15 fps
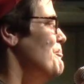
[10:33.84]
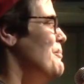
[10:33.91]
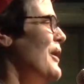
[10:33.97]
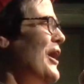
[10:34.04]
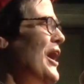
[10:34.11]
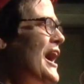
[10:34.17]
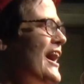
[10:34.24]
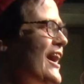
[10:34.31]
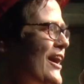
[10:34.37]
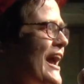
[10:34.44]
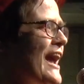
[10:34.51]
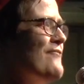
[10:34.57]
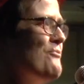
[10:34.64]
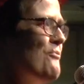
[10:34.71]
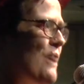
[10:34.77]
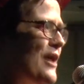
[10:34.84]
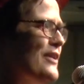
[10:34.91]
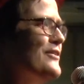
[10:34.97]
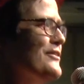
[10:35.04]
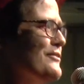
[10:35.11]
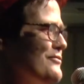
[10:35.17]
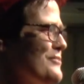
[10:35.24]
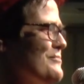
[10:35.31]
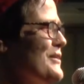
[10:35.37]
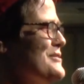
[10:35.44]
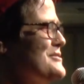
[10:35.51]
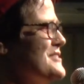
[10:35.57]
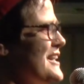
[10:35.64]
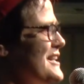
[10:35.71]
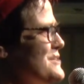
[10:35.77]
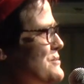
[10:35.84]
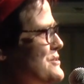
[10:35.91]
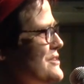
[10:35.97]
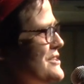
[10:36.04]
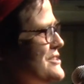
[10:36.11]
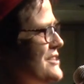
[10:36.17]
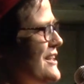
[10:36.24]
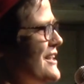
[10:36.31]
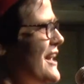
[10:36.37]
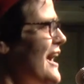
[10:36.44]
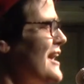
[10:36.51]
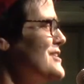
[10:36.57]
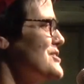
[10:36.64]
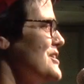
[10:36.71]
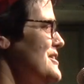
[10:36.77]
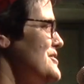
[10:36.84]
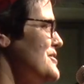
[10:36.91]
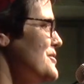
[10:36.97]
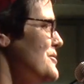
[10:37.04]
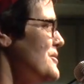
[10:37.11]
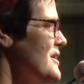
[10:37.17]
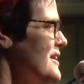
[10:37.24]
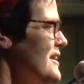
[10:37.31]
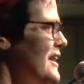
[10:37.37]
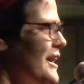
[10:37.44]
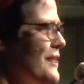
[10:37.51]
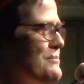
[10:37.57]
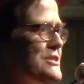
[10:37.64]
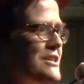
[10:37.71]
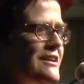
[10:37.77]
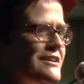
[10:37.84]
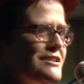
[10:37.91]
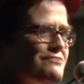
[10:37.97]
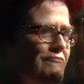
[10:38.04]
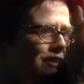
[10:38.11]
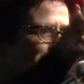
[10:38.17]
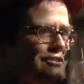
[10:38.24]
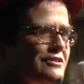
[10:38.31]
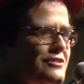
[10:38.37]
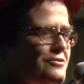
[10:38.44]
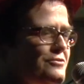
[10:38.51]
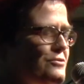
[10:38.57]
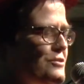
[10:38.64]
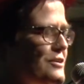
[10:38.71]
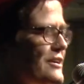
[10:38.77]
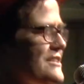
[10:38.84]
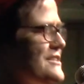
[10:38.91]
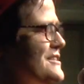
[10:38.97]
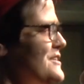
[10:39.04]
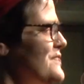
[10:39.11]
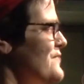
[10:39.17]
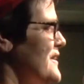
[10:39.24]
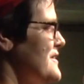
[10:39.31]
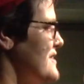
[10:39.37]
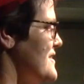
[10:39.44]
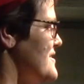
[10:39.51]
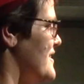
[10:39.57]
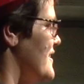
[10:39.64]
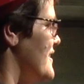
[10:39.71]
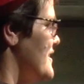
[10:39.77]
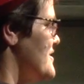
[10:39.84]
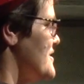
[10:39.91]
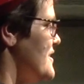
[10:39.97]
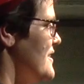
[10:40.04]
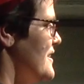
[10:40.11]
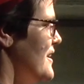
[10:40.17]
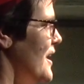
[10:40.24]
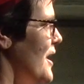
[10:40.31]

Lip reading: but I have one from those days, which I still occasionally do. Particularly Russell, who organised these fantastic gigs,